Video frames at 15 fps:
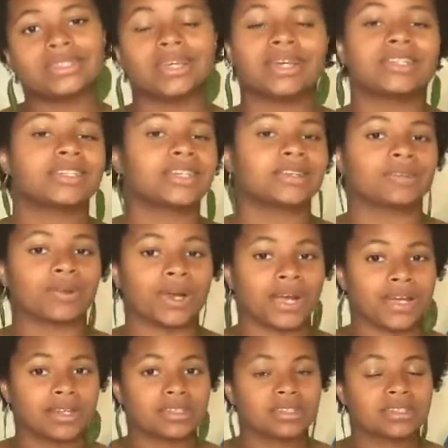I
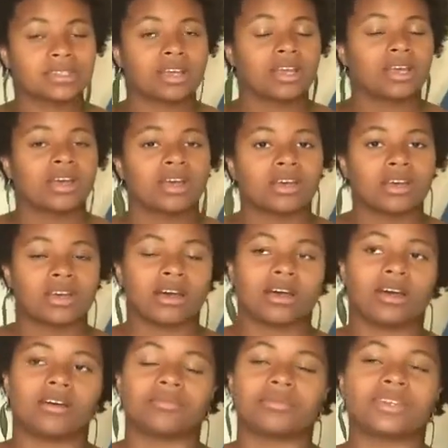digress.
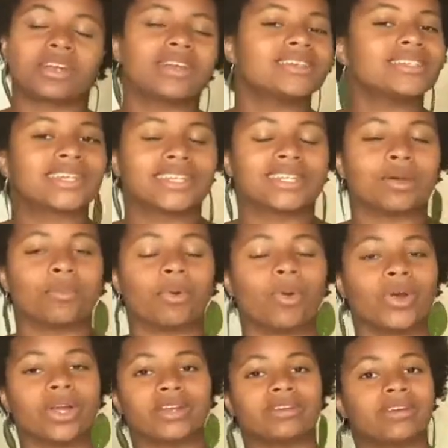You guys get the
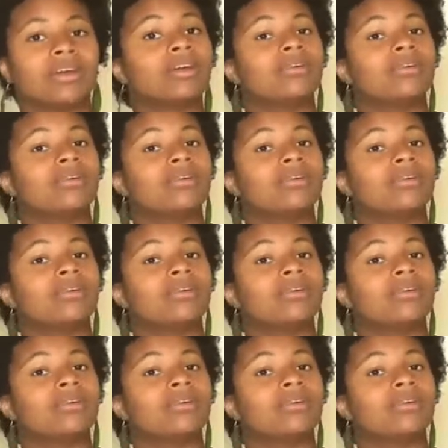point.